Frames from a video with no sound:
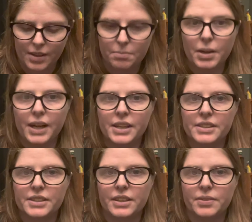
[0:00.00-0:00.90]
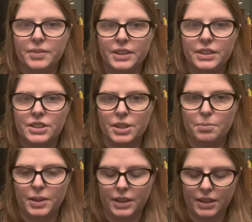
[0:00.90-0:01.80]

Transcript: minus the fees and shipping.